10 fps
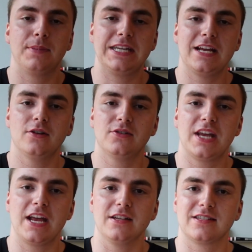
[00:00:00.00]
Potatoes
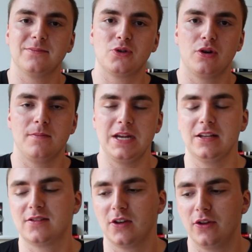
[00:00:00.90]
and some sort of
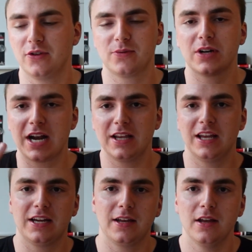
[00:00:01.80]
meat. So those were kind of
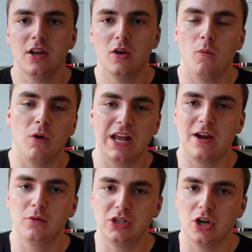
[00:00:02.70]
like what I
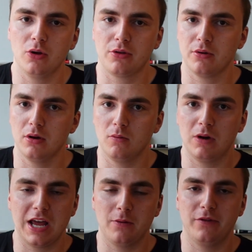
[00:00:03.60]
would go through,
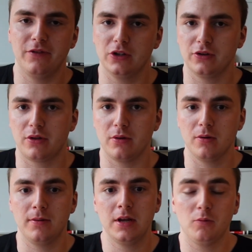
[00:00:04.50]
what I would filter through.